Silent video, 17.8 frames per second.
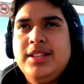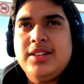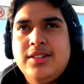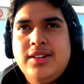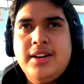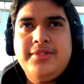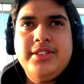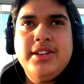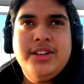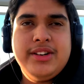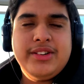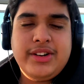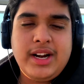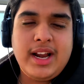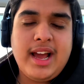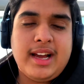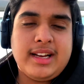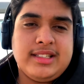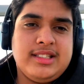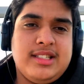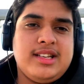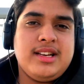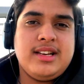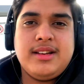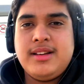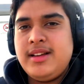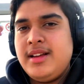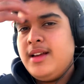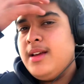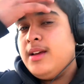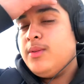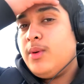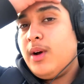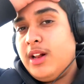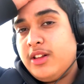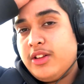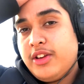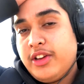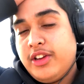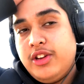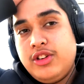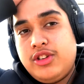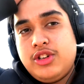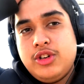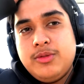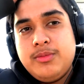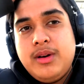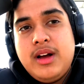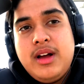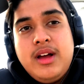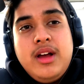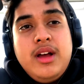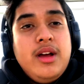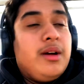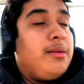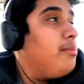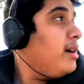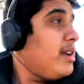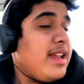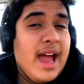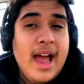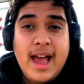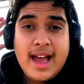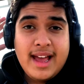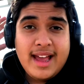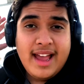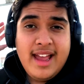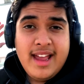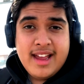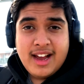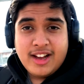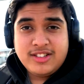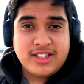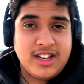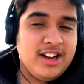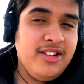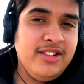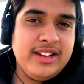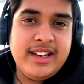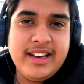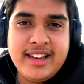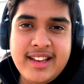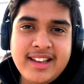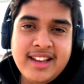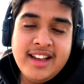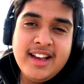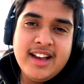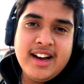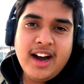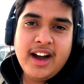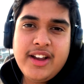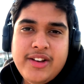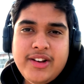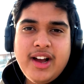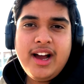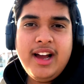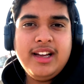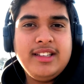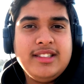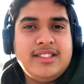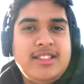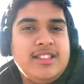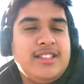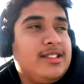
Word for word: you know, I feel relaxed while doing YouTube. But yeah, hey, how's it going? How you guys?